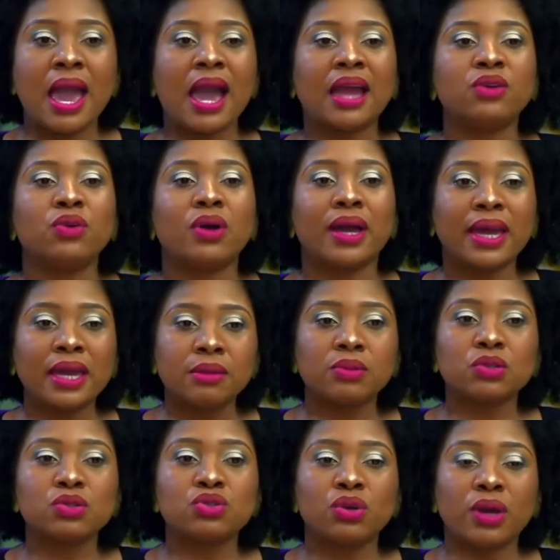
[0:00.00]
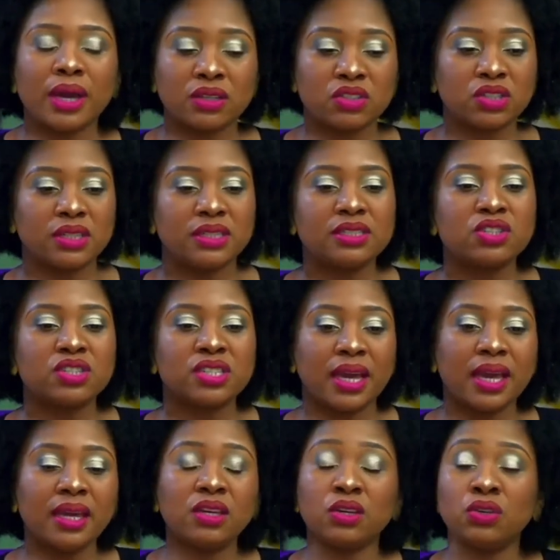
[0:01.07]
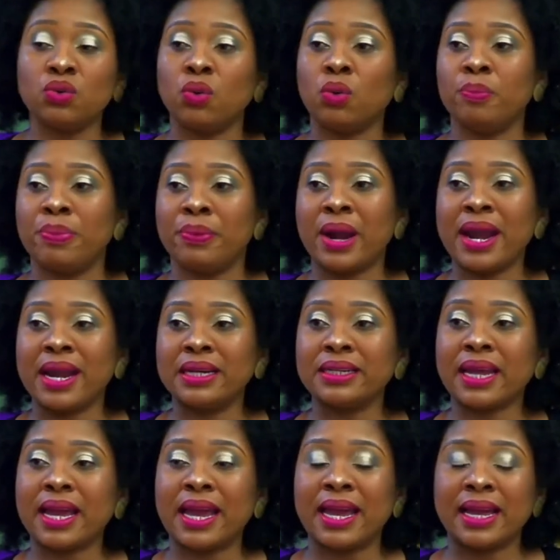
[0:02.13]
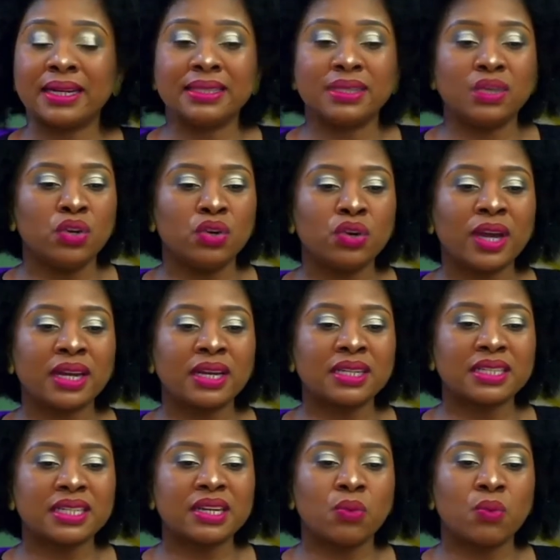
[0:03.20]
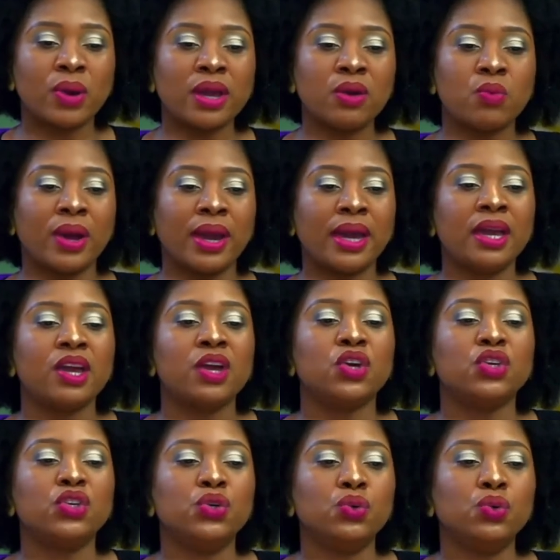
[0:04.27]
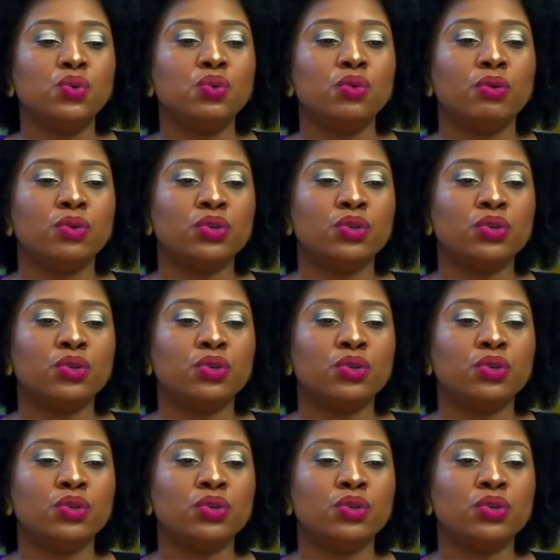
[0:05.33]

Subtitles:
and you are able to actually take your brand and look at it in a way where you